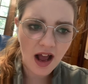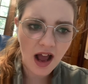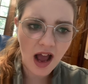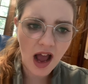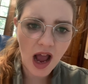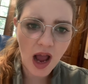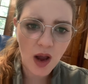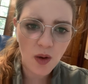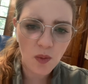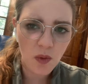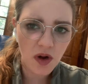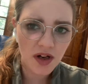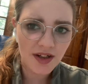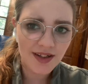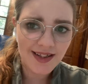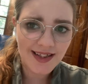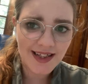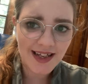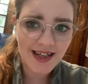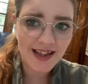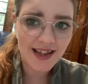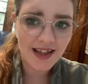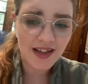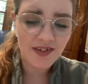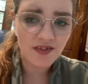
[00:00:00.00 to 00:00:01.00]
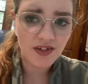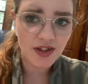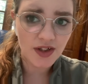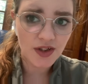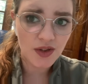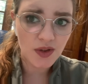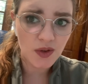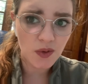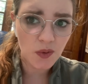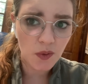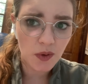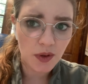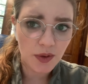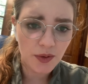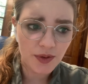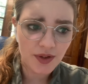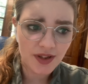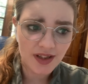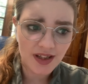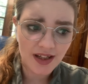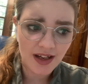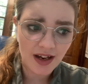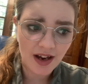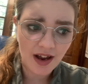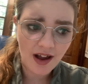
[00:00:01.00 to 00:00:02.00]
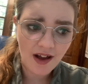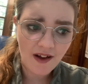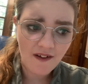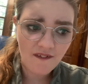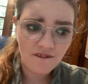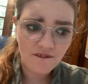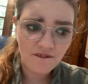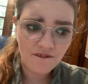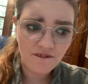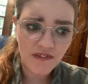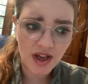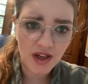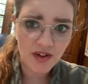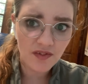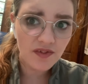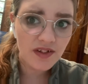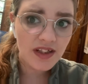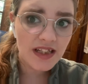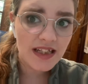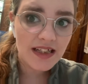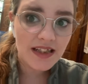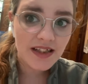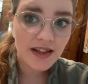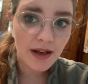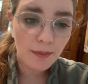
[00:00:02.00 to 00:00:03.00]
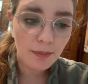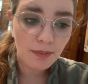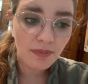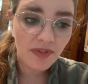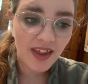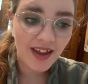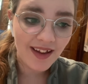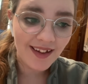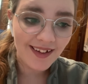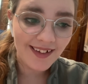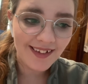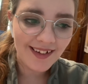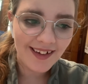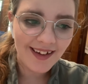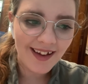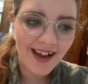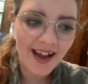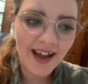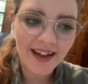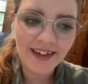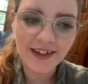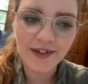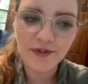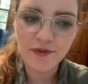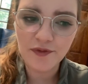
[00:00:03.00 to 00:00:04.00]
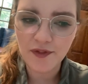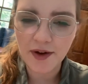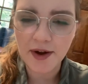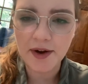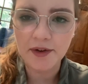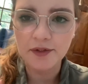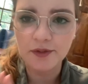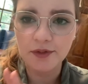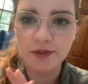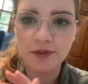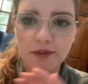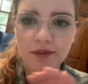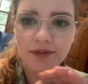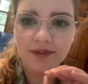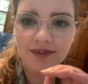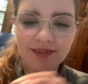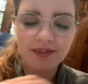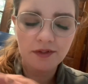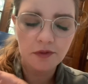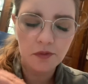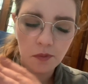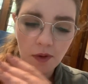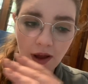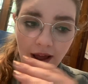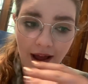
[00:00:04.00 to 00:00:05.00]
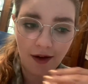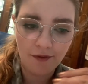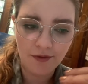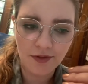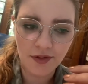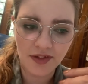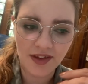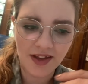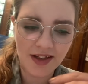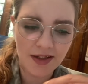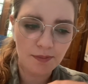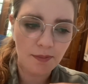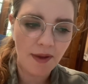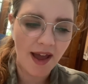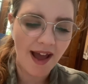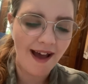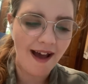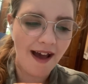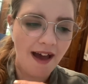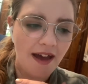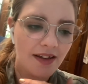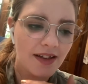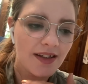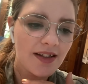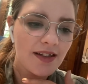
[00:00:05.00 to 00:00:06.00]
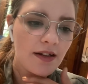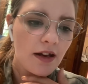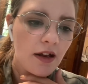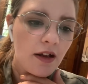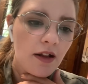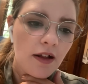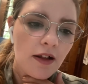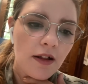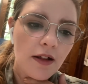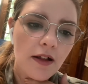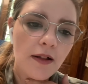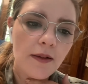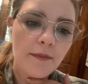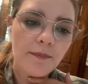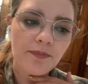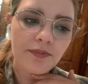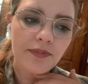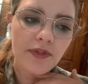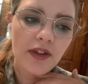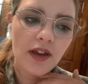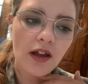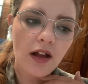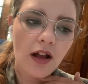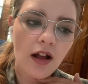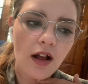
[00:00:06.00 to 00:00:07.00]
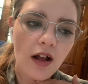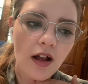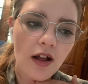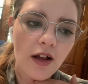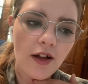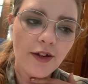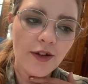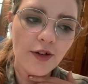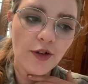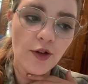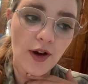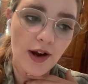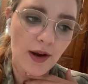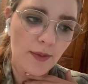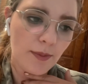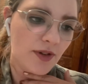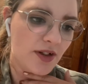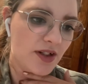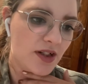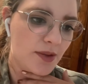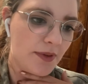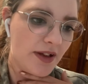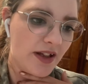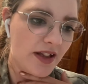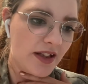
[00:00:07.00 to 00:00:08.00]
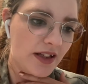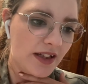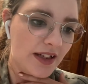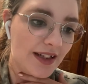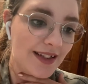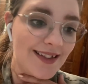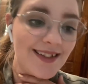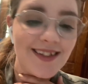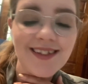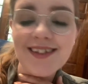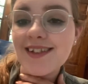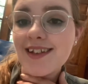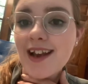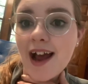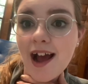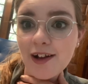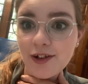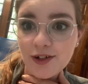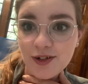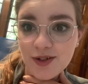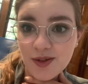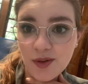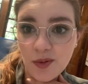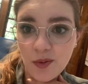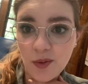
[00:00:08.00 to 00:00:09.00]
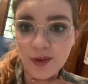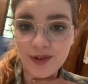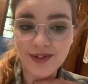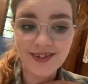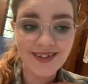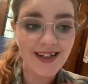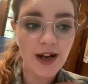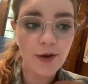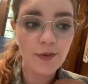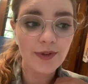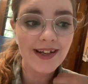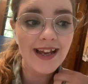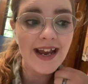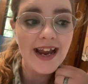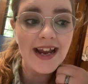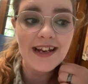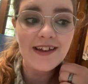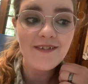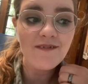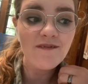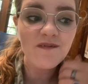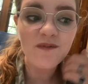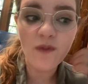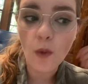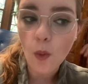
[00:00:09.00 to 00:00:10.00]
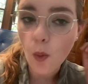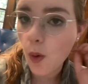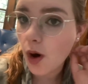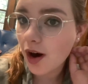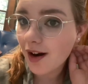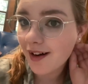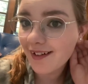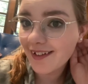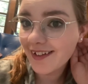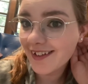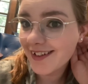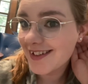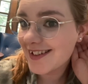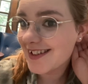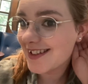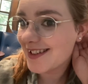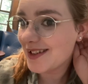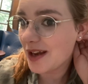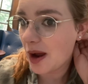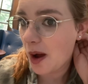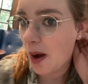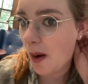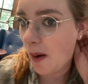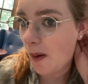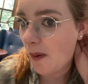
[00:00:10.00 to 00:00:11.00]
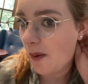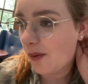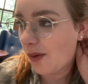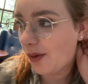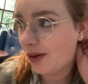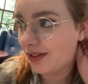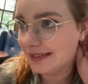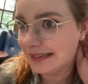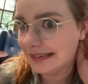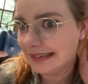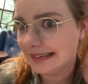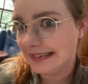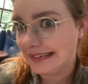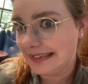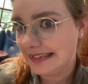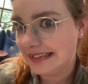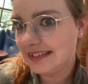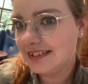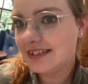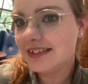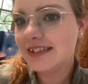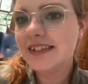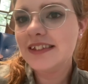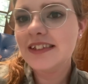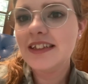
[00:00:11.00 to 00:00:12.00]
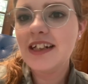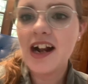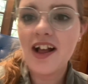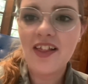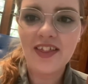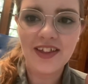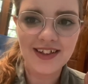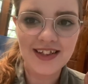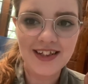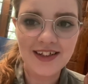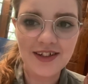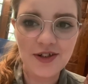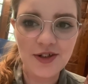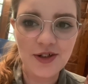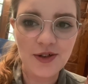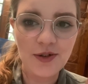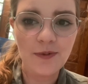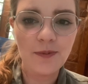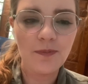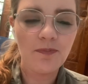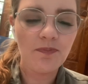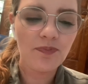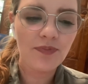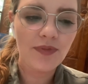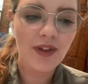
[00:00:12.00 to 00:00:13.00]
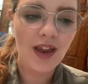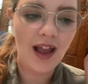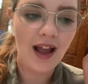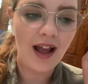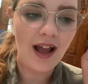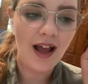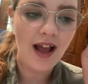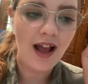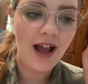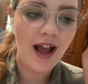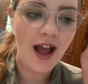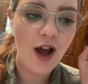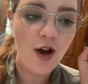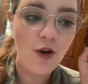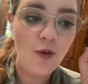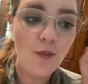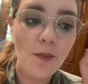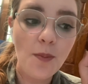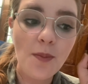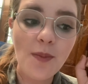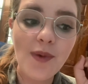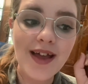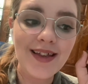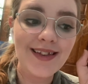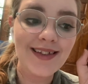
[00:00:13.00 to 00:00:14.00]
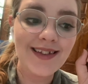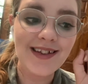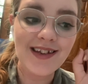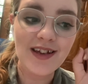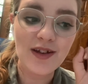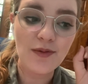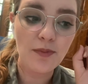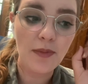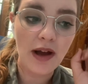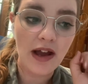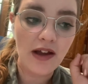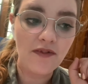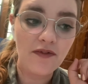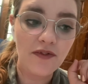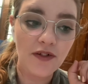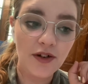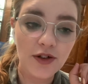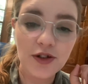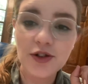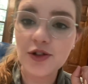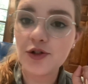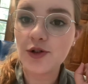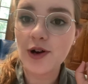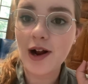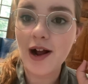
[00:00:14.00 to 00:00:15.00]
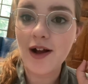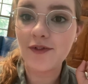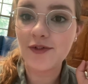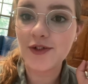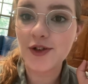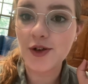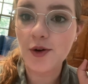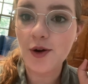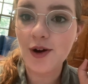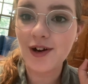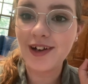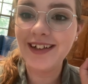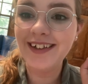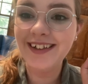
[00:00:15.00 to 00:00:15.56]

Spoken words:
I want to say the first score was like 50 something, and the final, after this pass, the grammar, spelling, and style score is now an 84. So that tells you how messy my first drafts are.